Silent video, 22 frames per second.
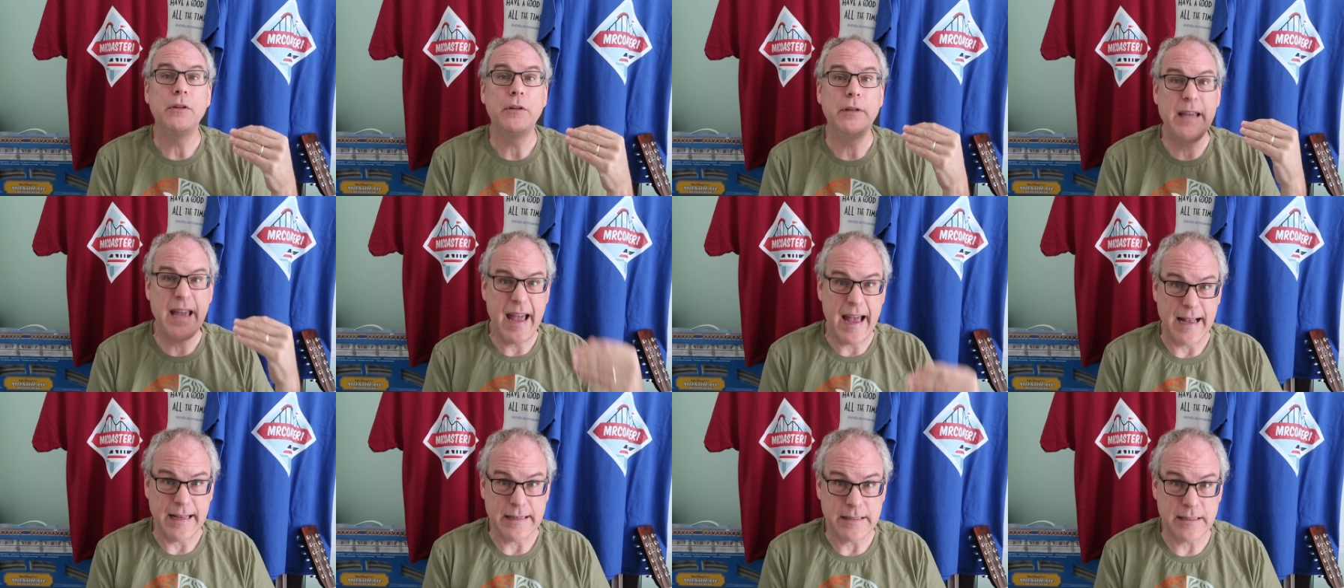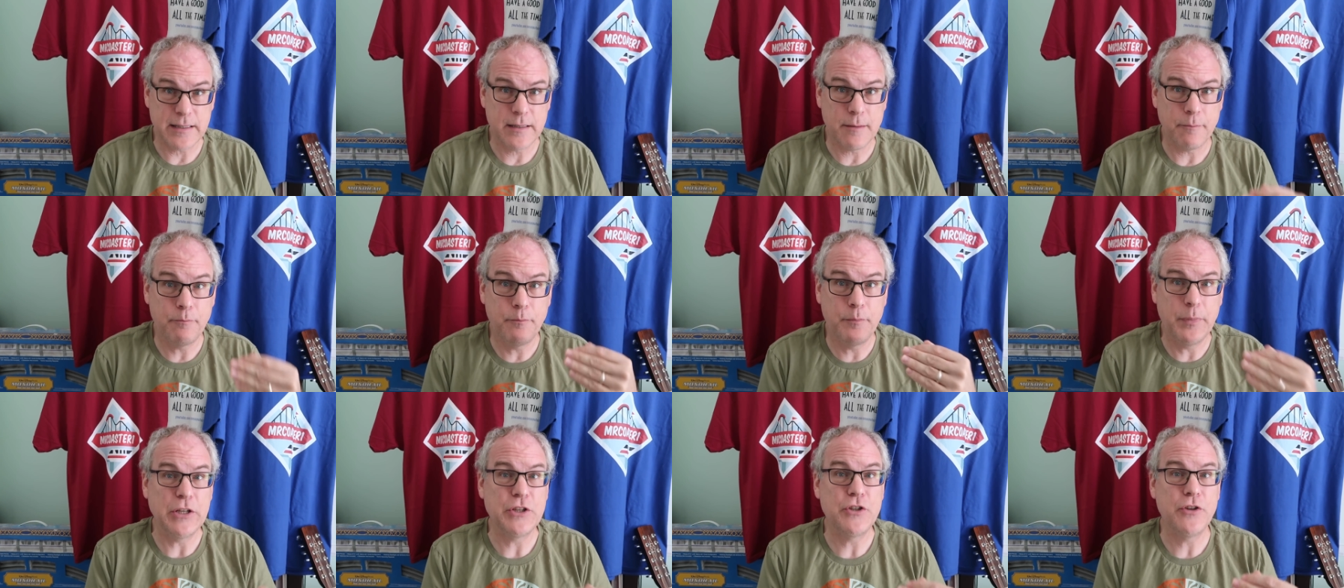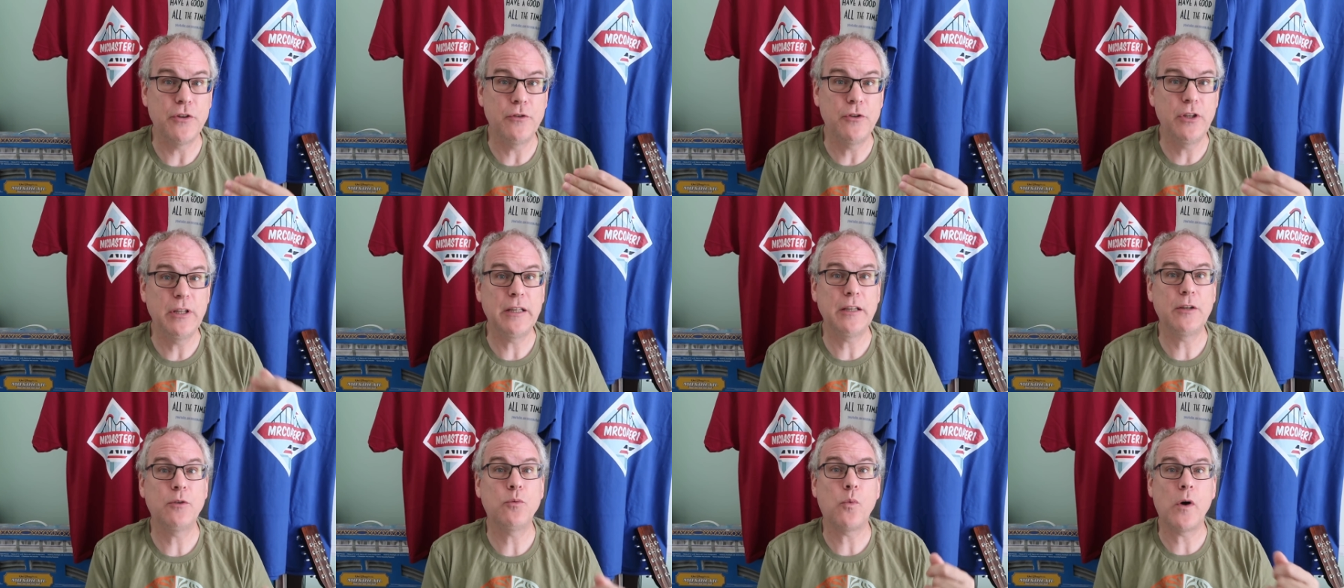Yes, but you
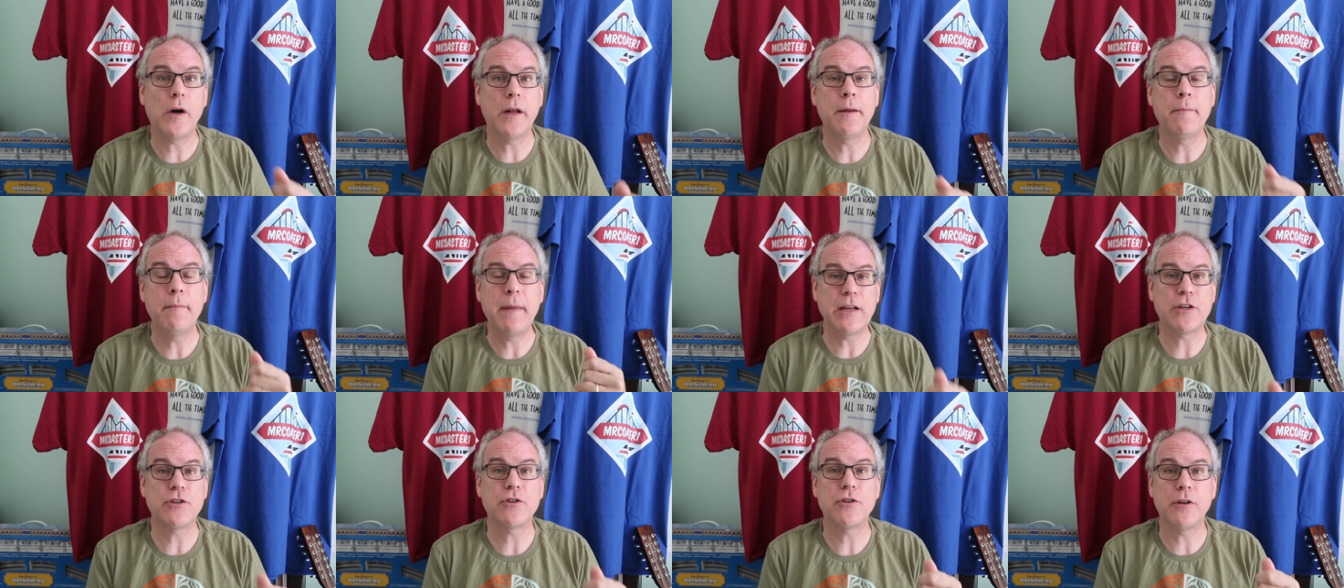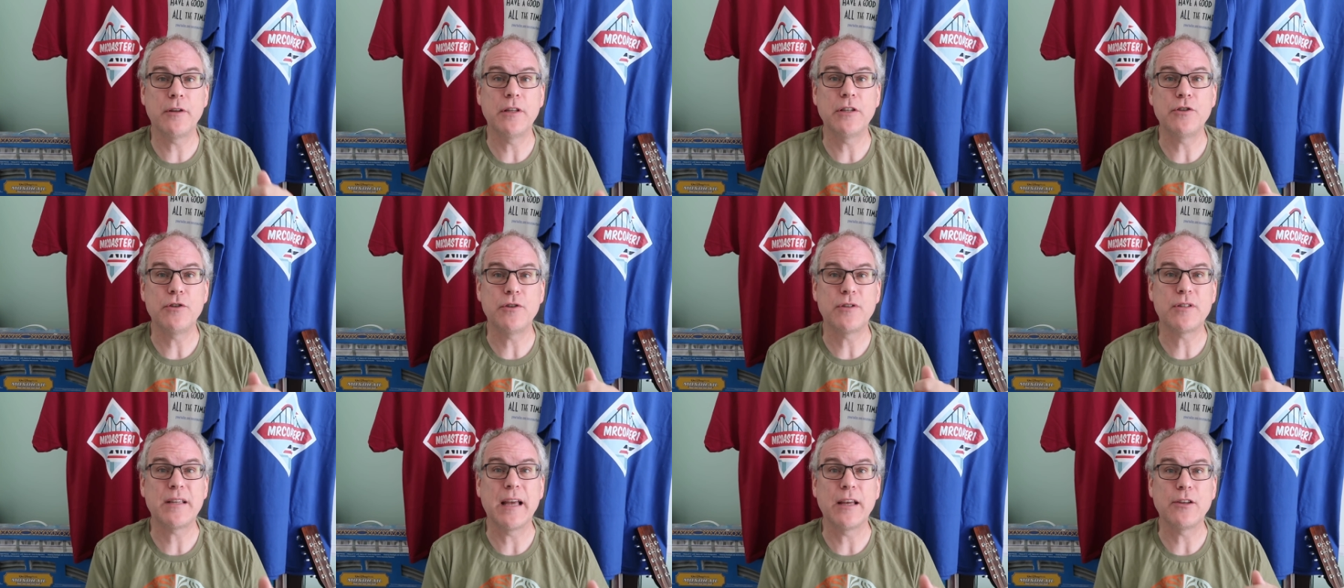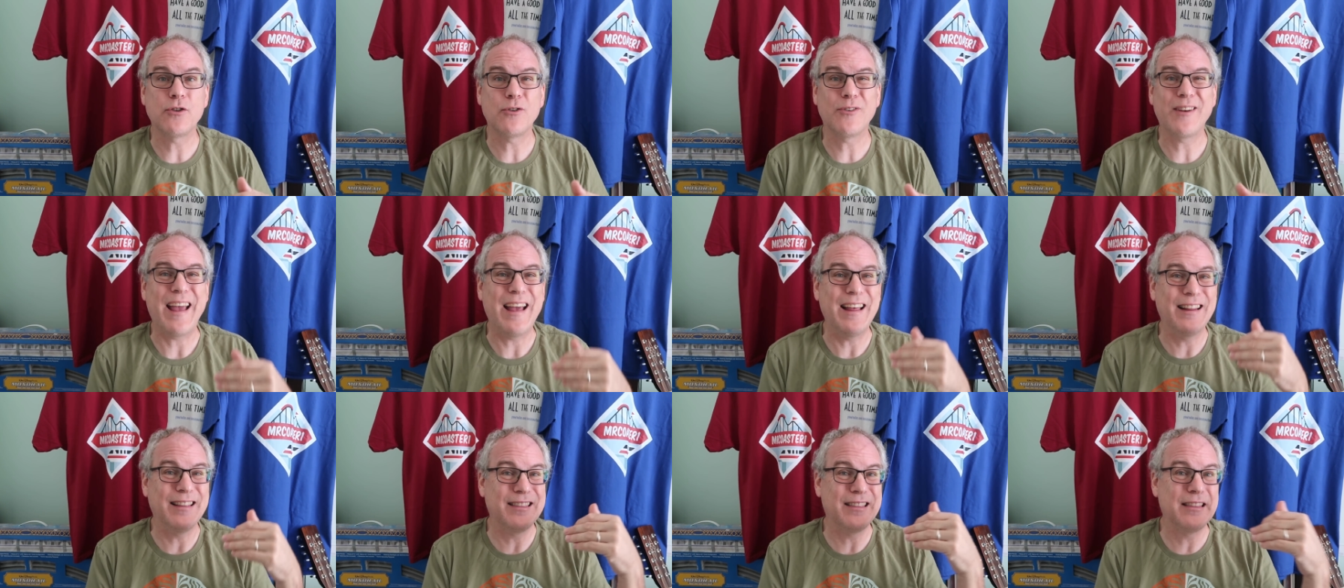did want to make sure that you scheduled
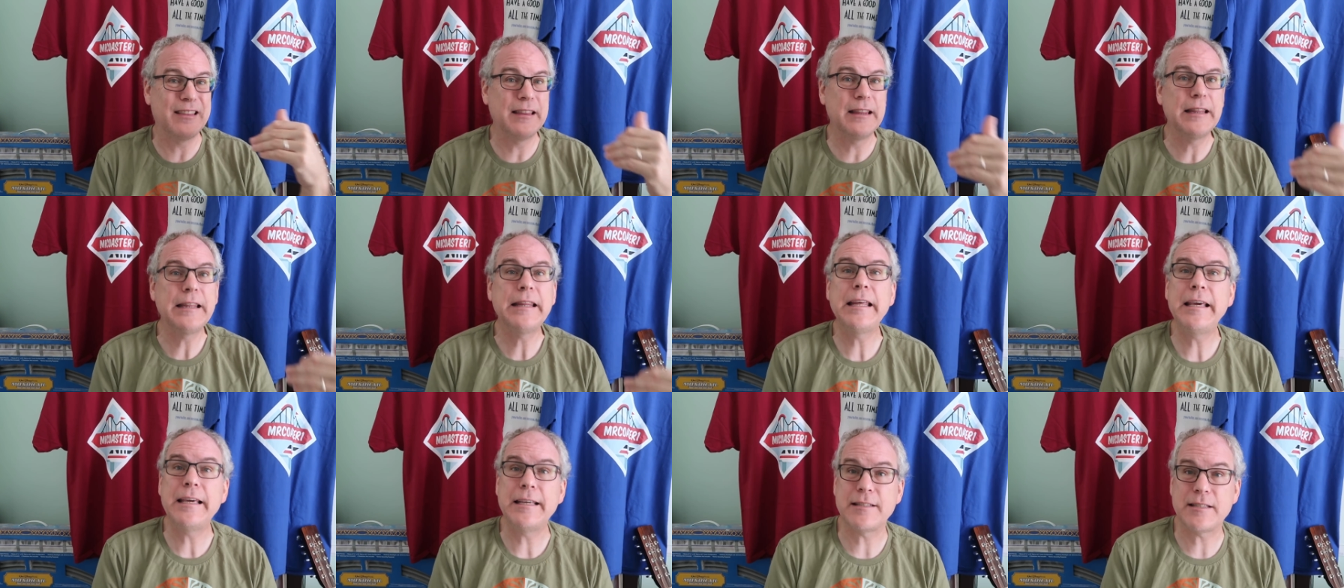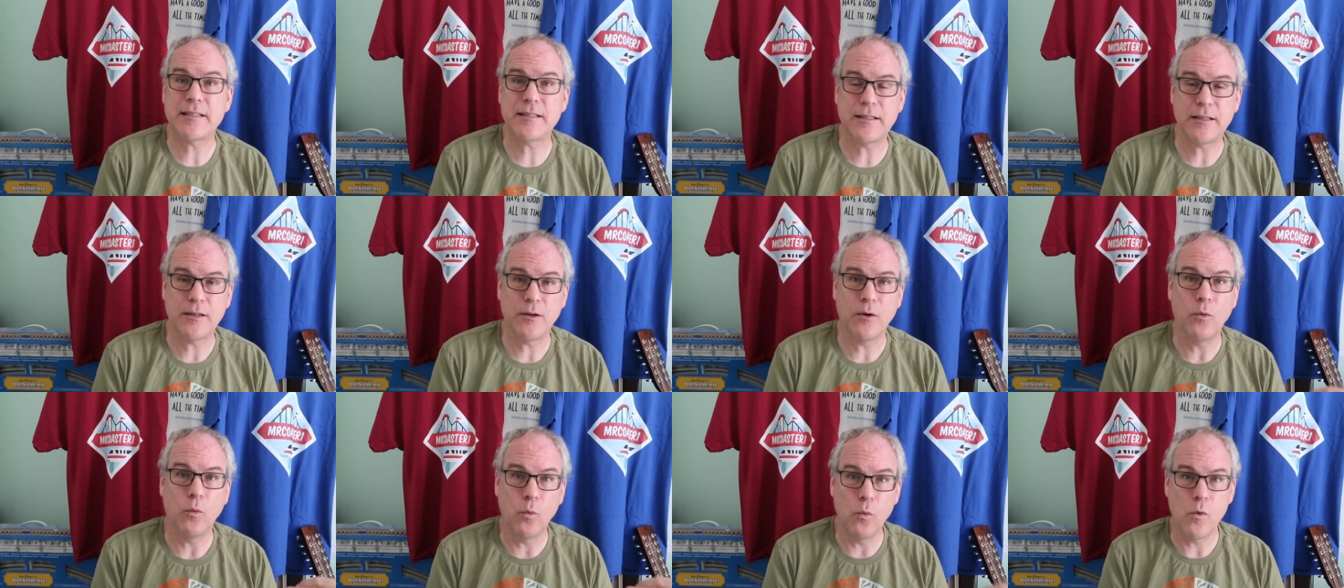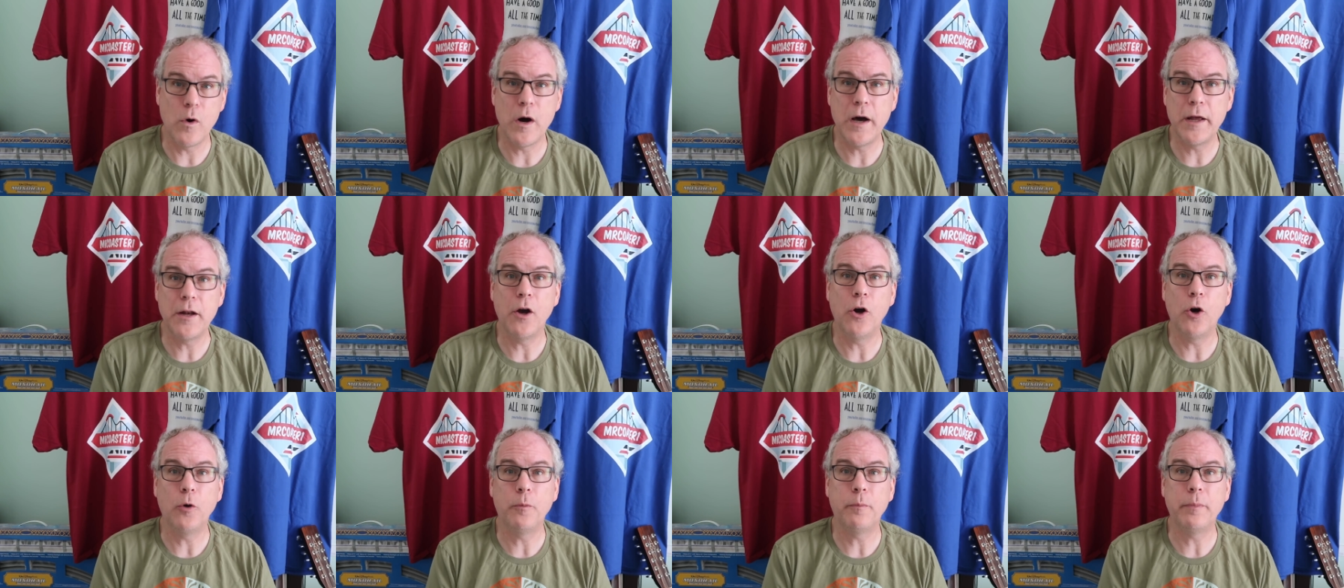at least 1
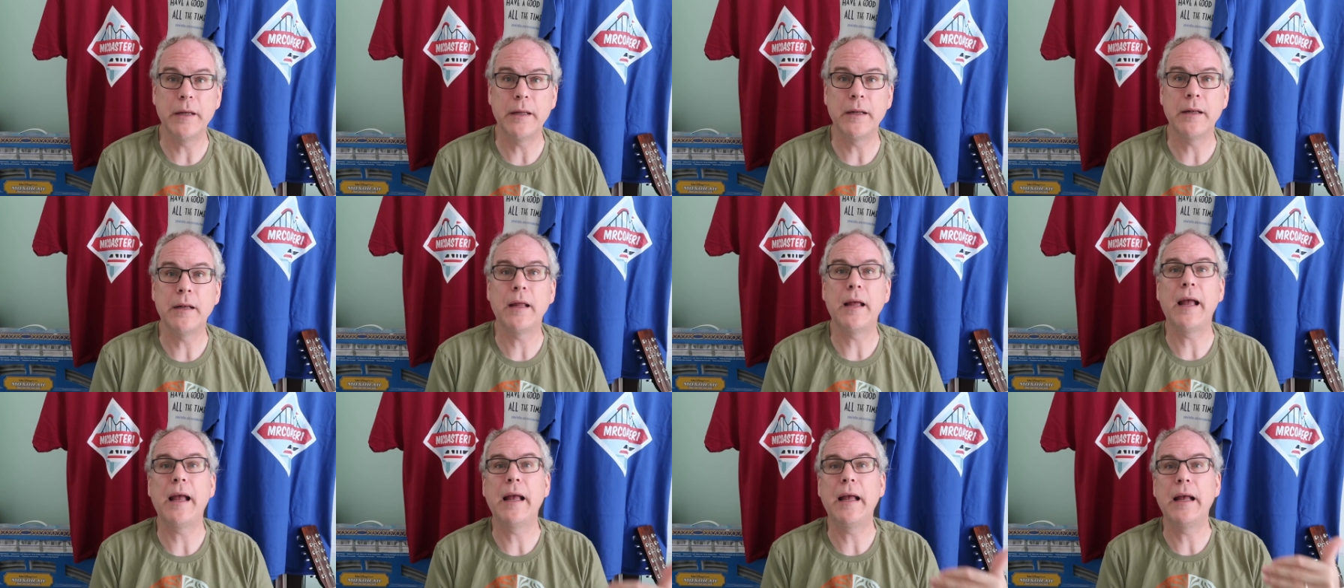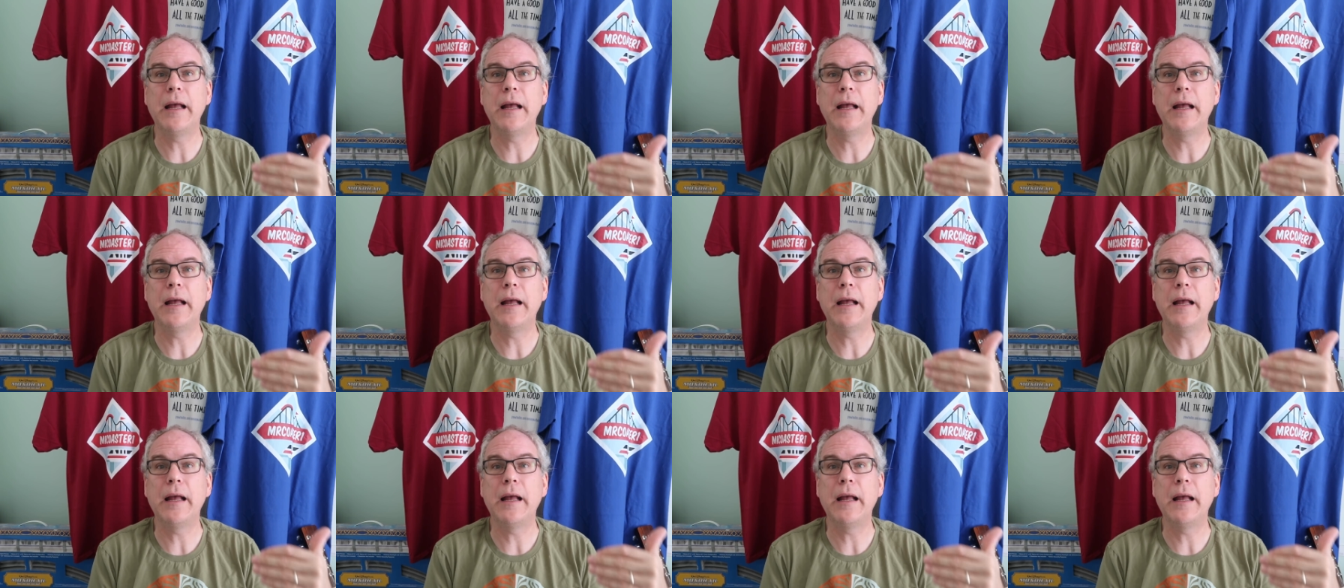open